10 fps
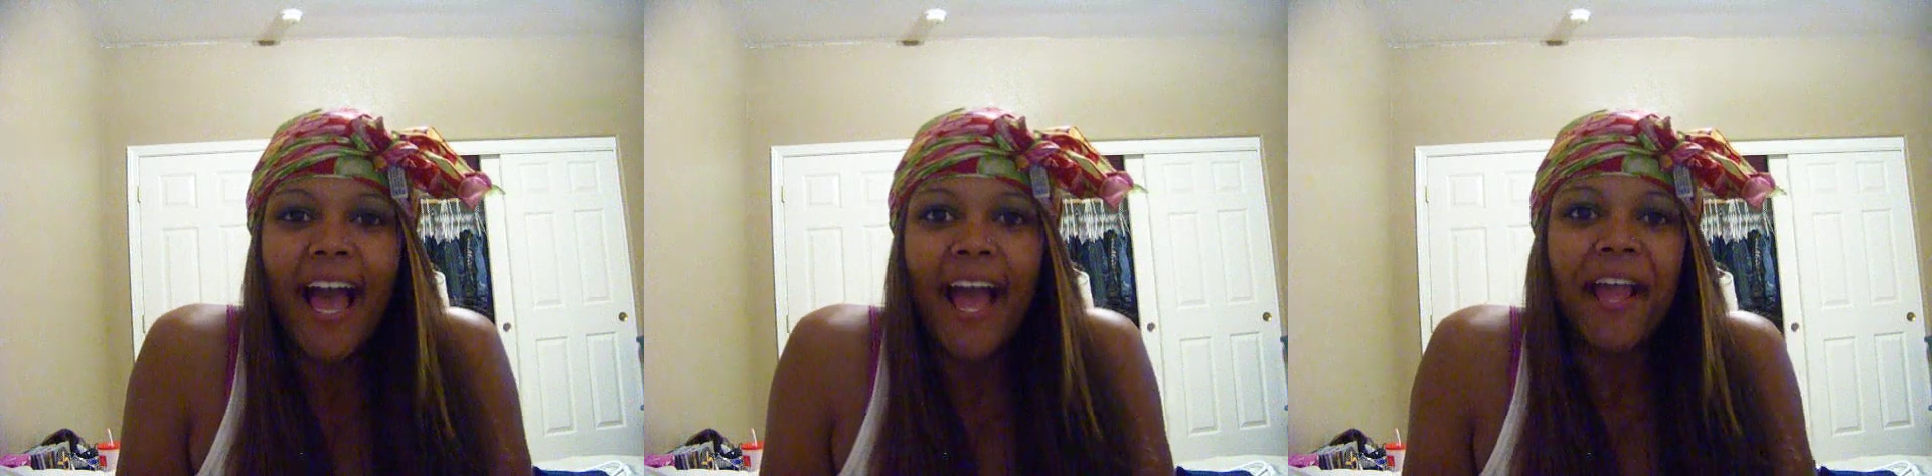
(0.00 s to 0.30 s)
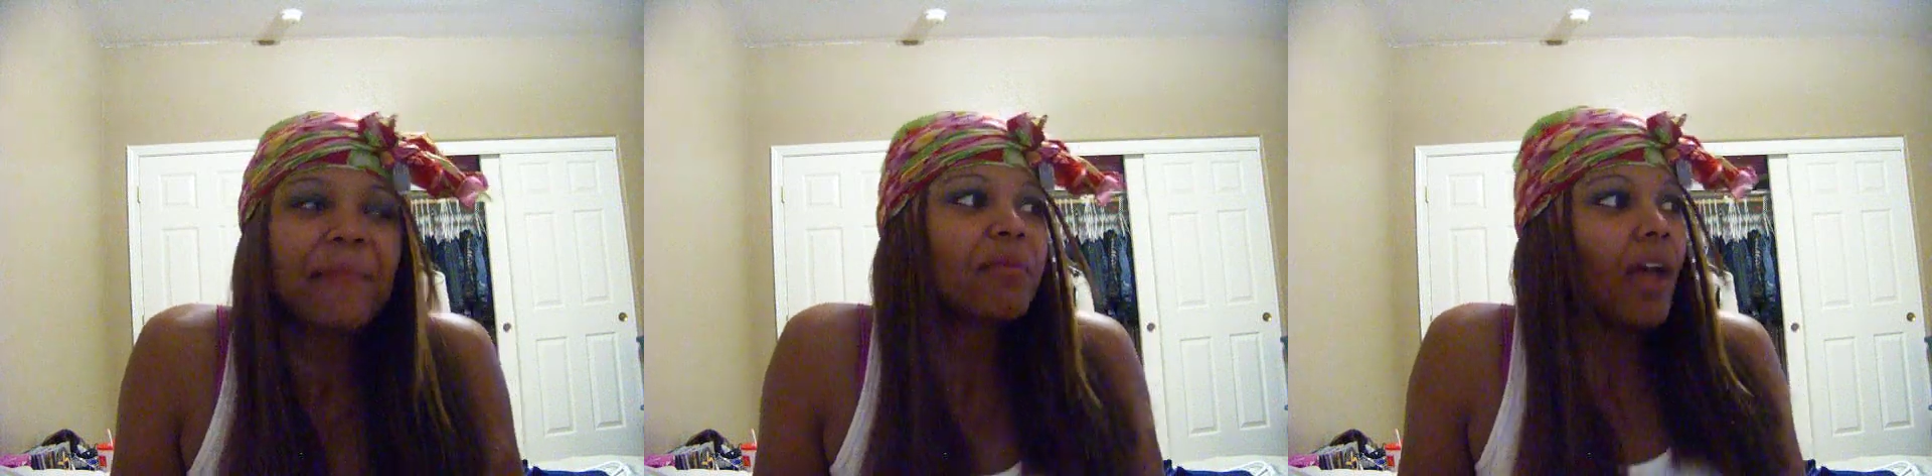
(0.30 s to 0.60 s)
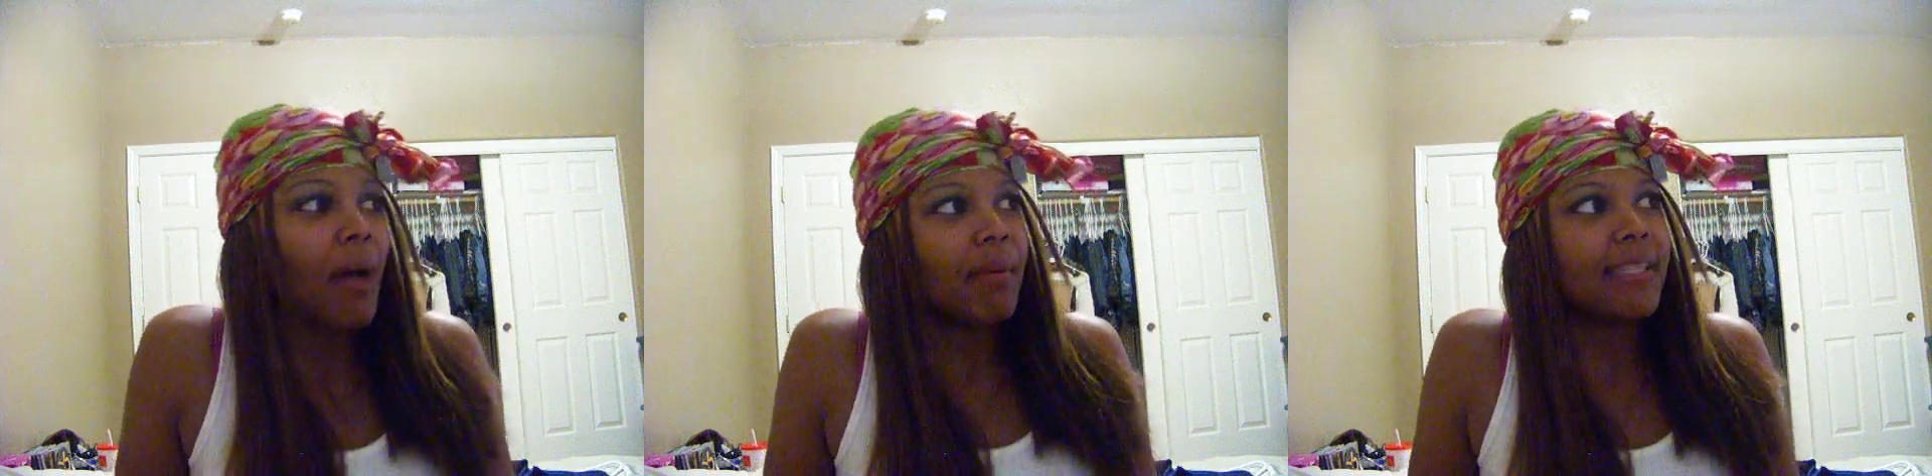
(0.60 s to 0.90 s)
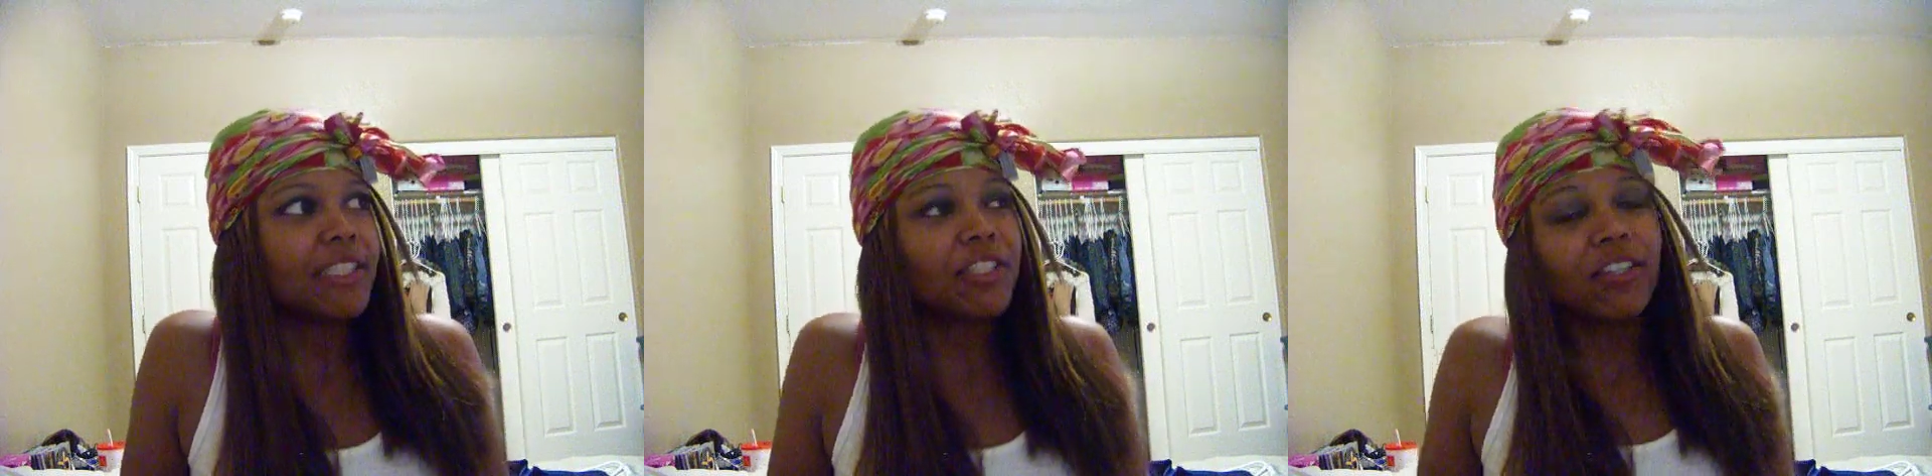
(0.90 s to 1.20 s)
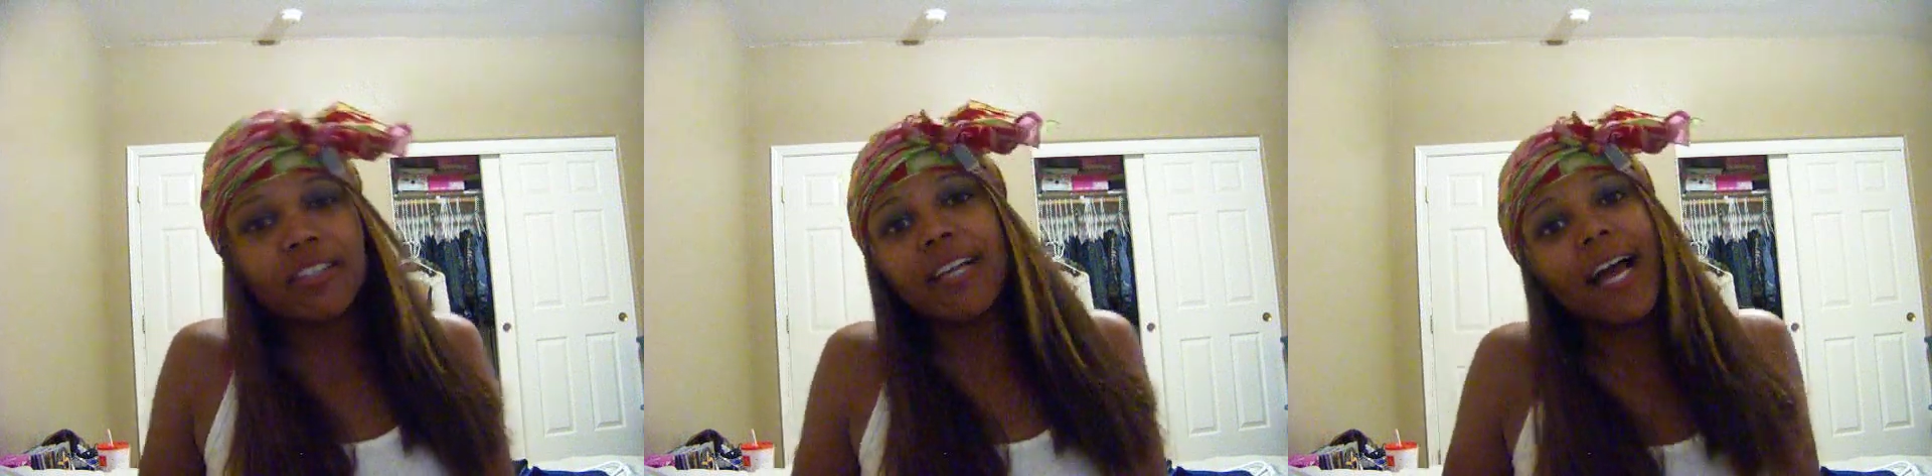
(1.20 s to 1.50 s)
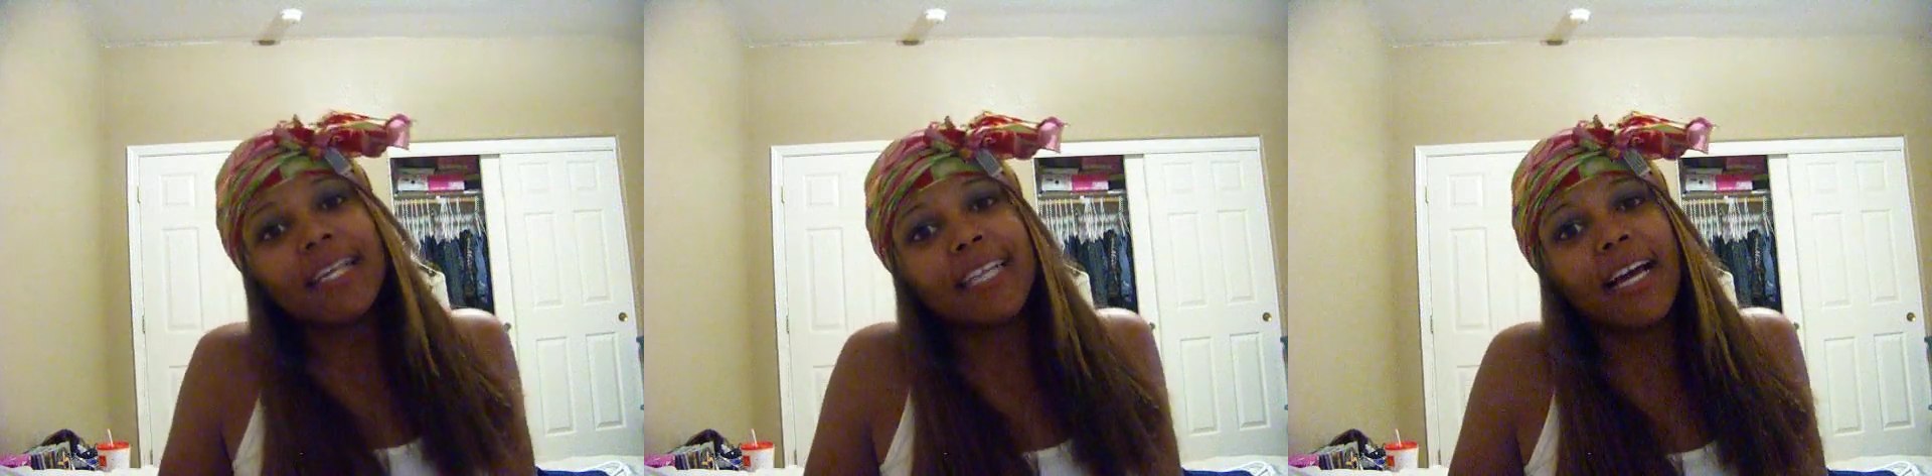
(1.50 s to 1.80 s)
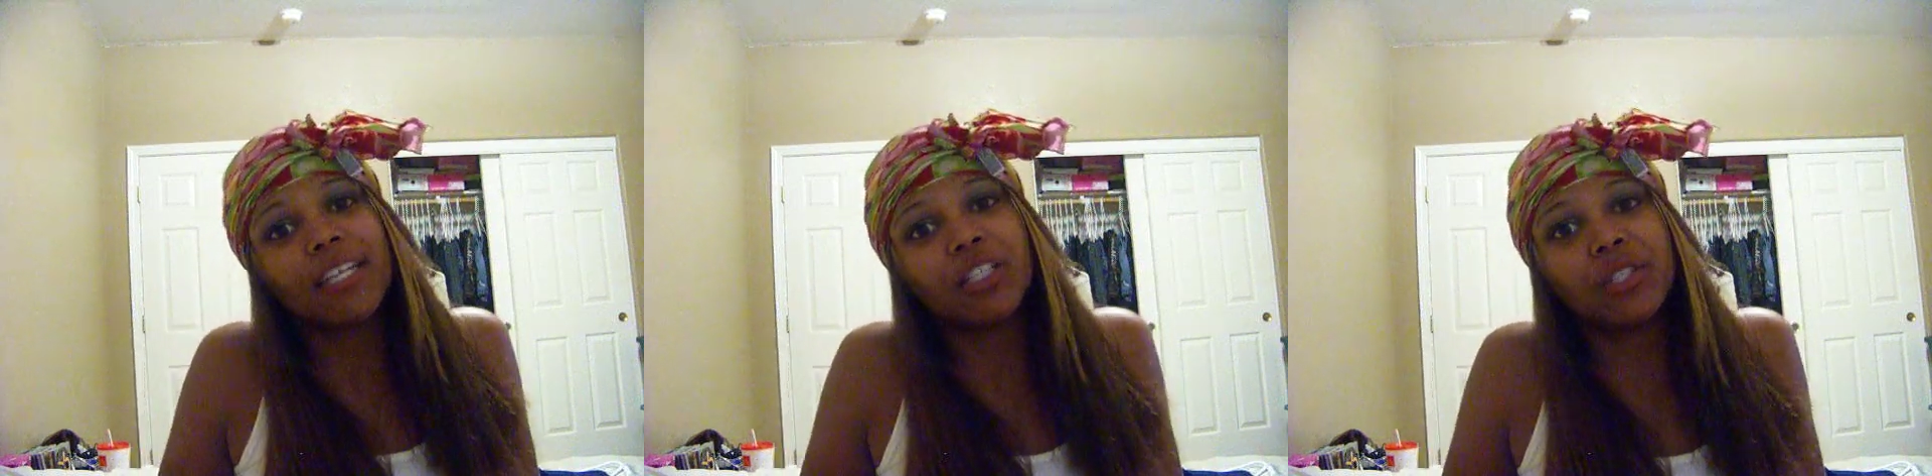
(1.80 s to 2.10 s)
A I. I'm about to show you guys
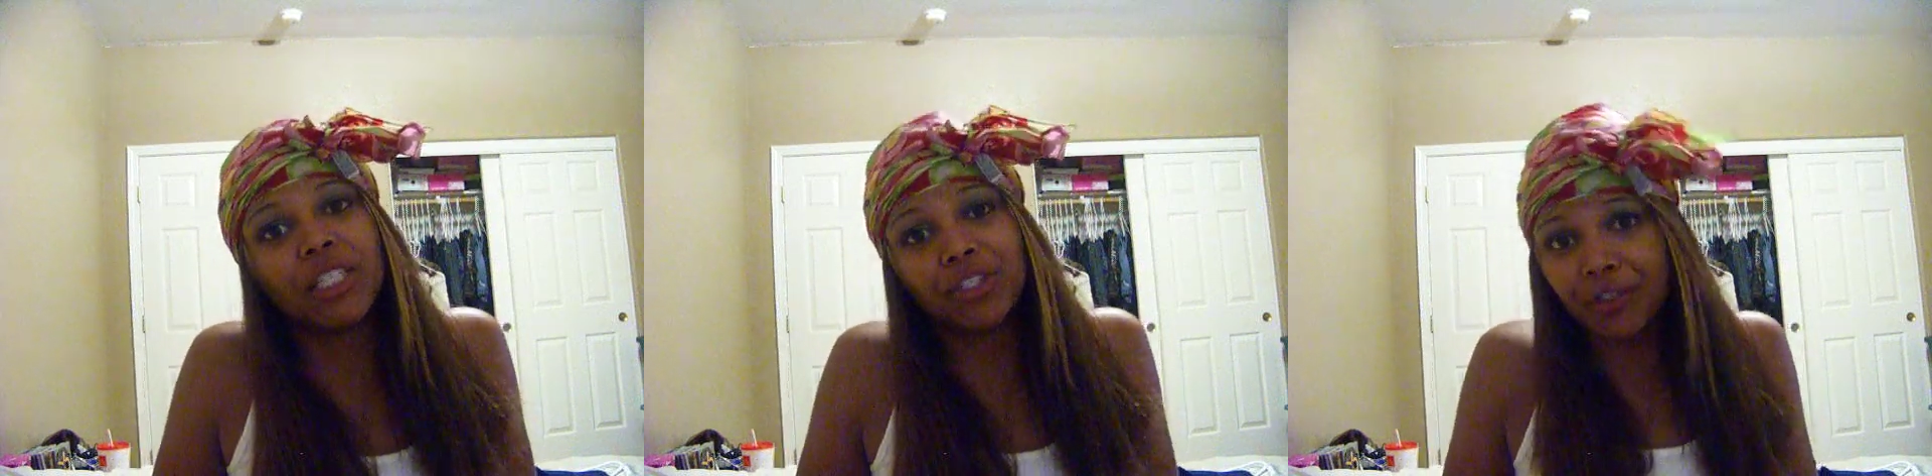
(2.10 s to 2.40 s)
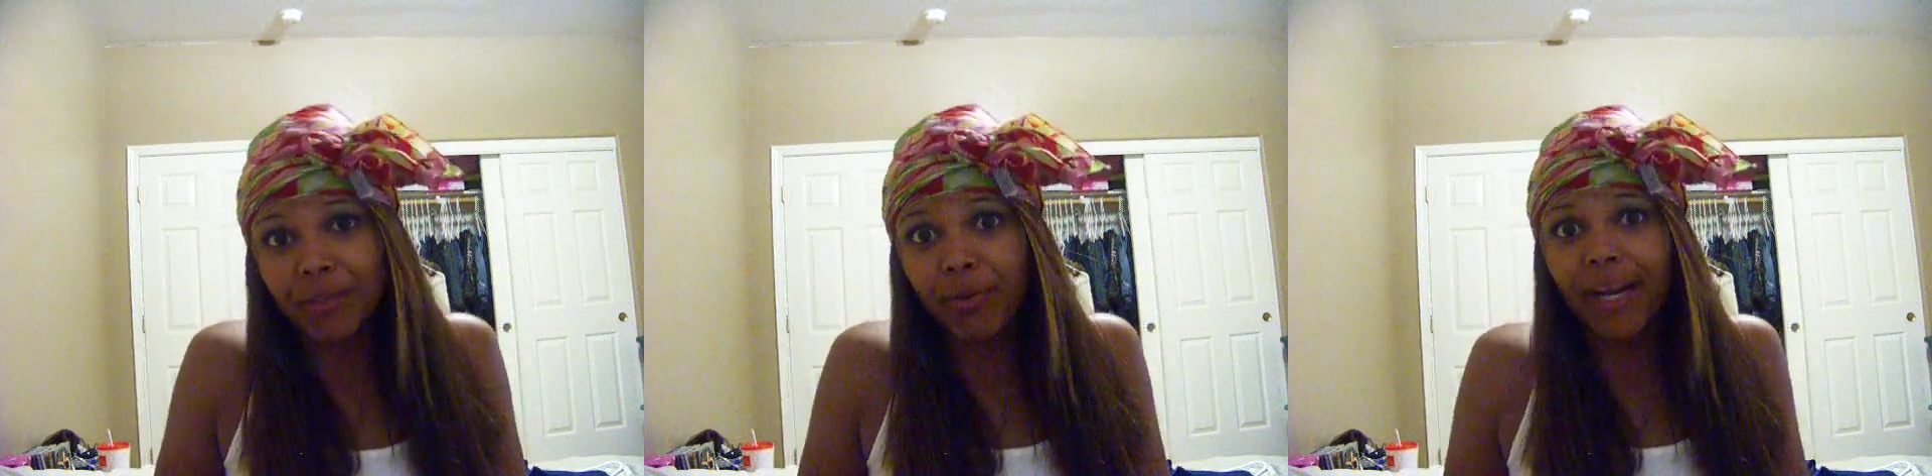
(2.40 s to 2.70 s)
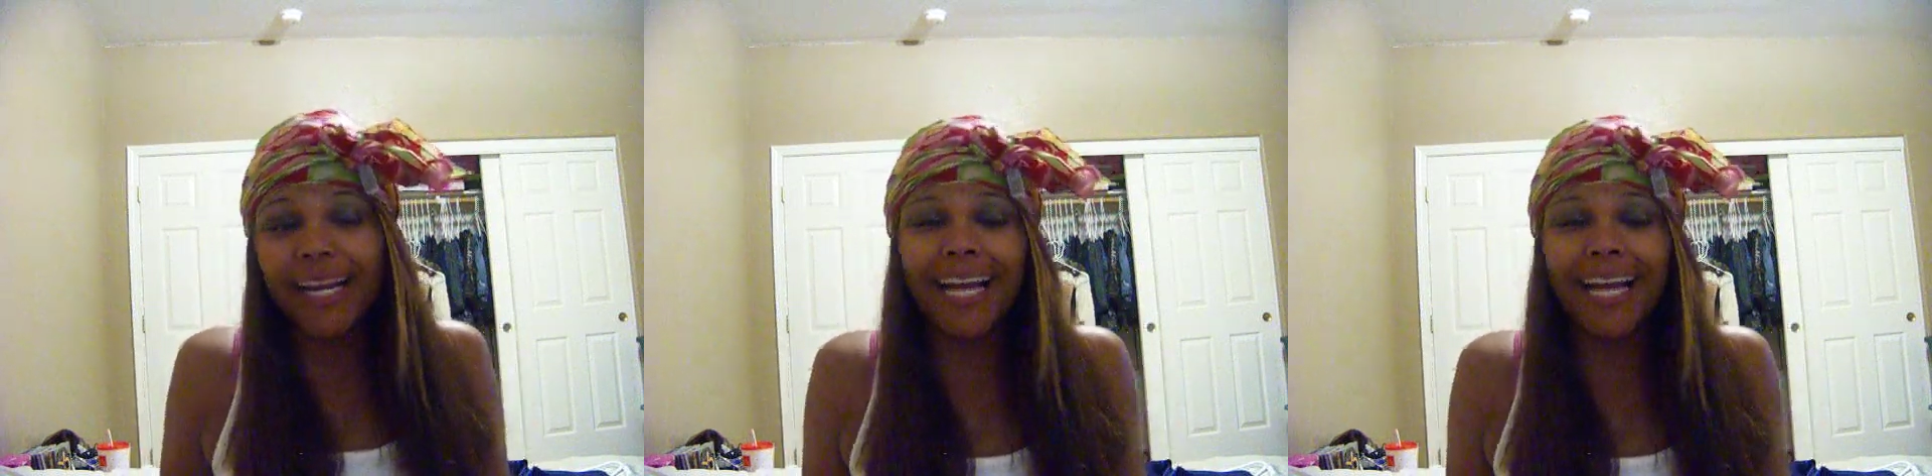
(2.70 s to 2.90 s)
how to do a tree braiding.